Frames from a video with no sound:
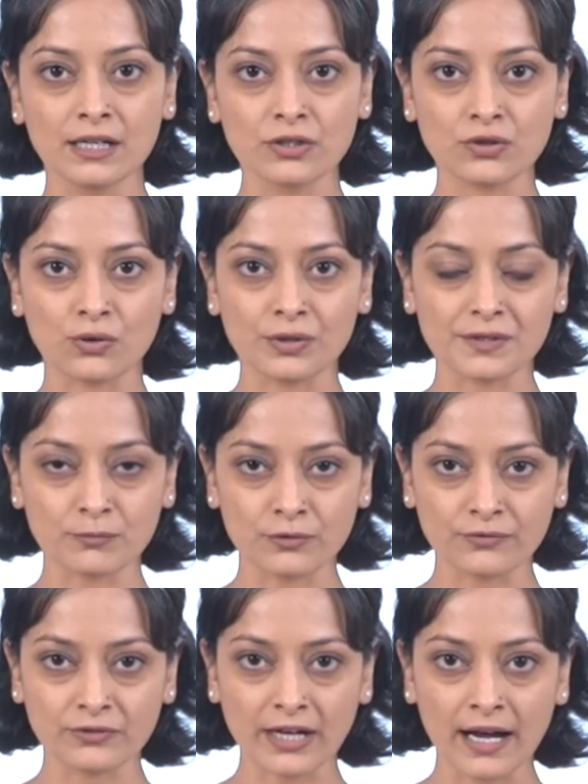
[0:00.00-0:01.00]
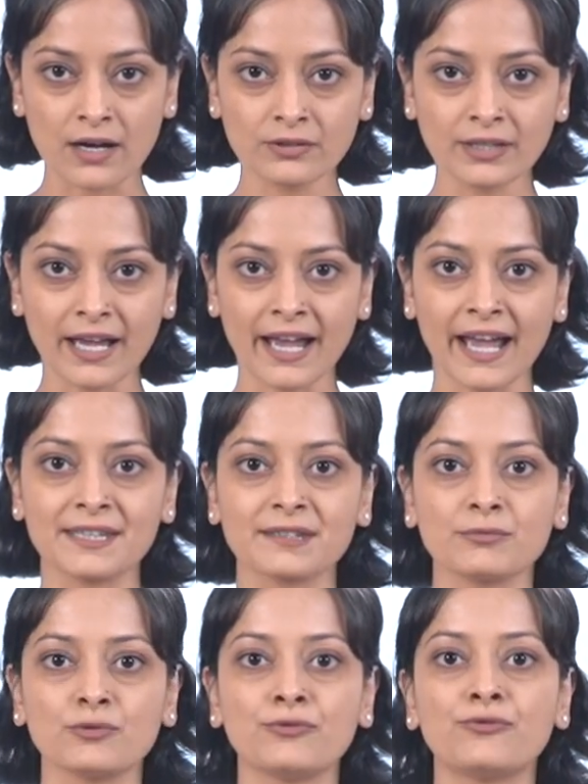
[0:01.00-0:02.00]
shoulders move down,
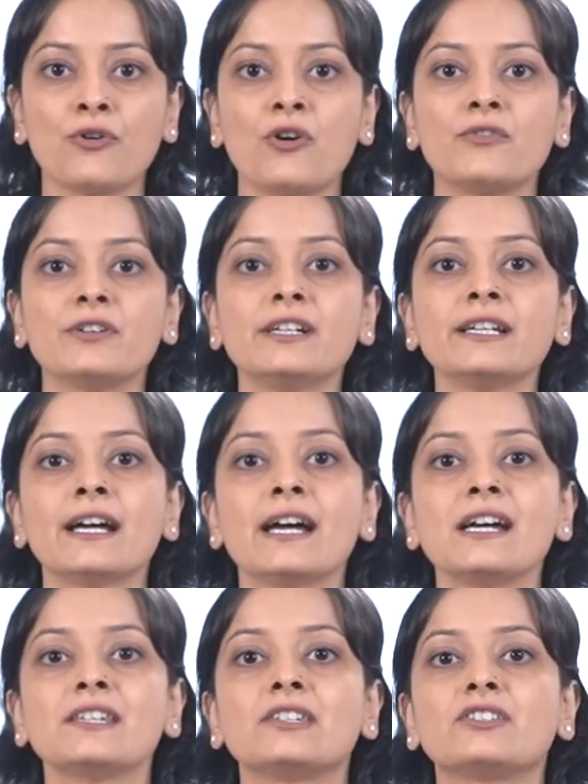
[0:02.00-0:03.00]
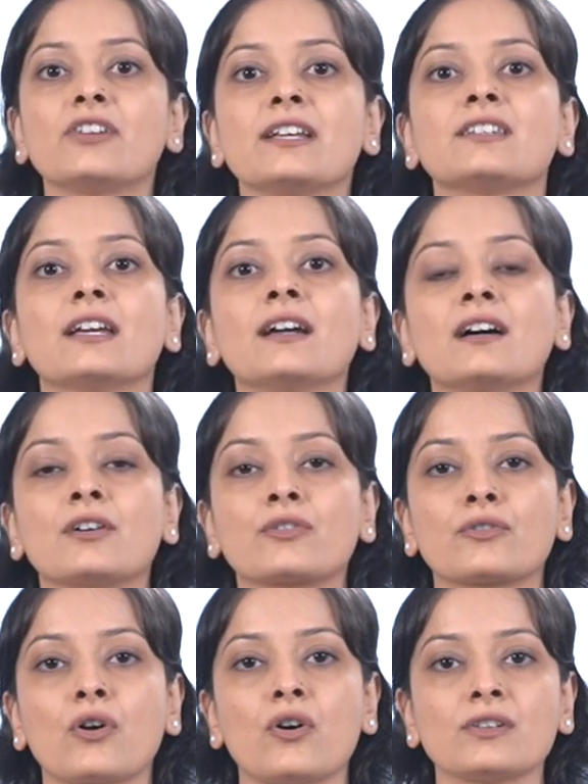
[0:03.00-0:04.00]
hands move forward, stretching
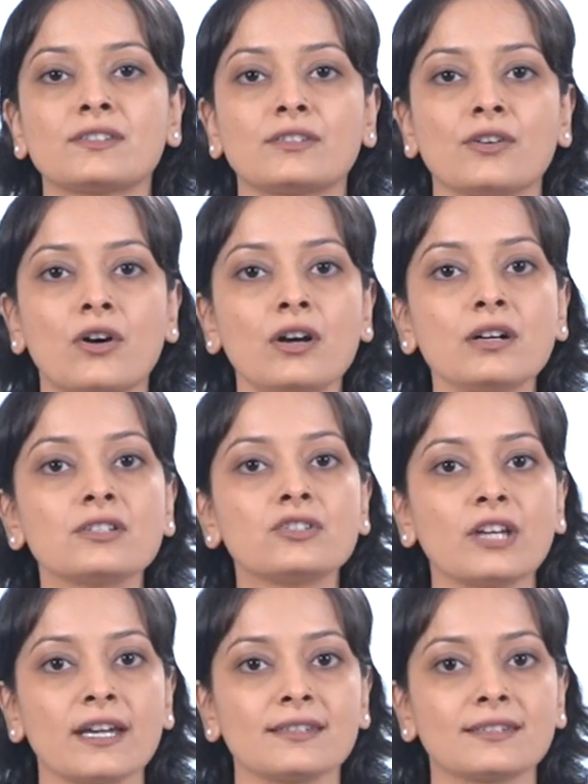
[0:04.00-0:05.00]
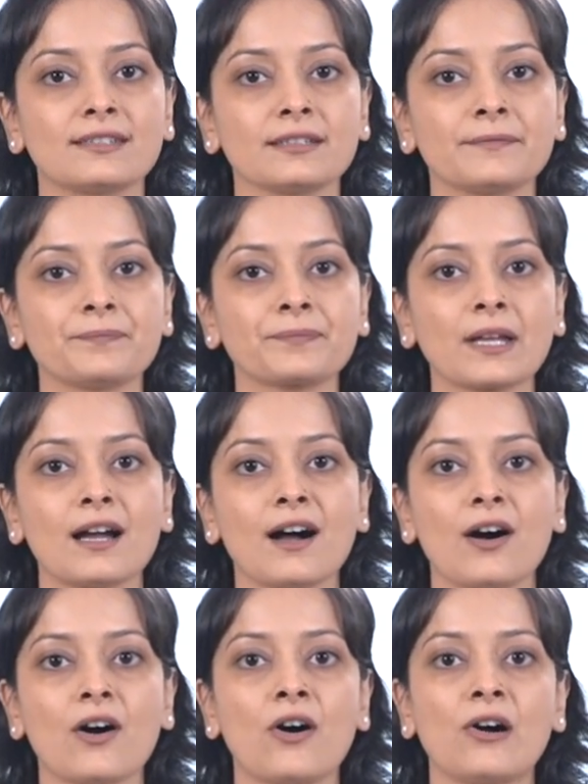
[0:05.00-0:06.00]
across your chest.
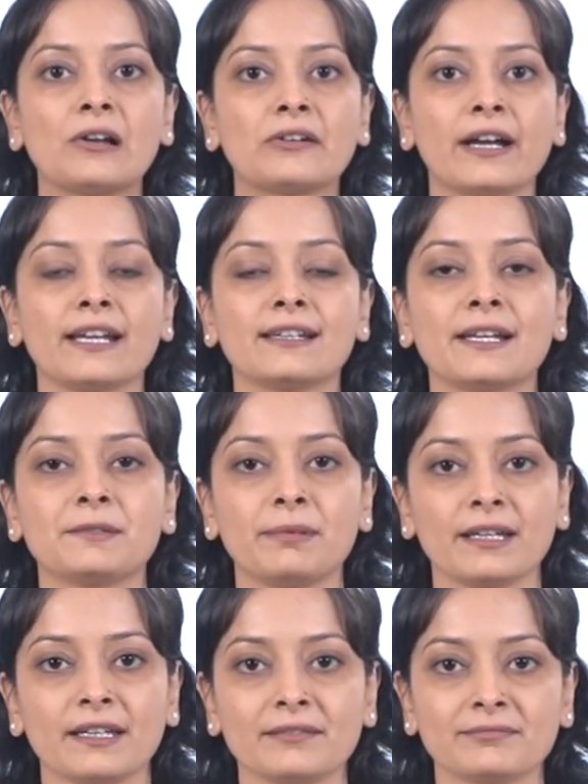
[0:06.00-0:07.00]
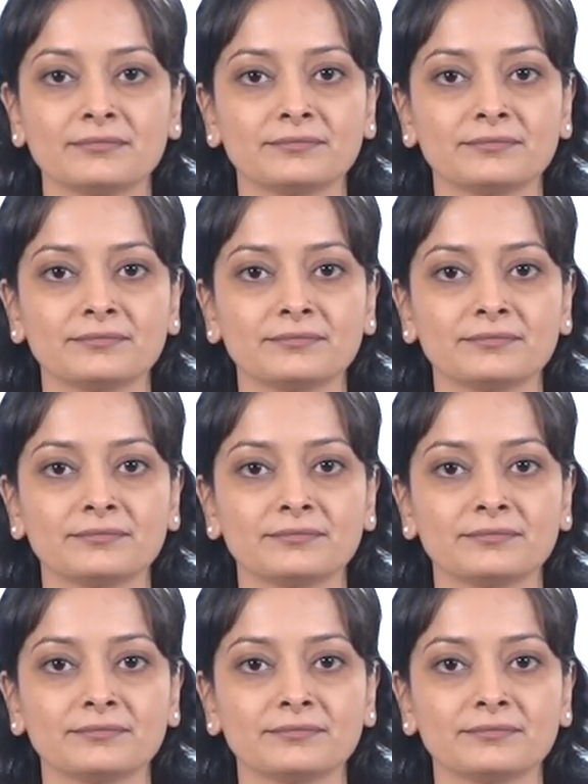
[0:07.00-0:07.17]
Alright, let's begin.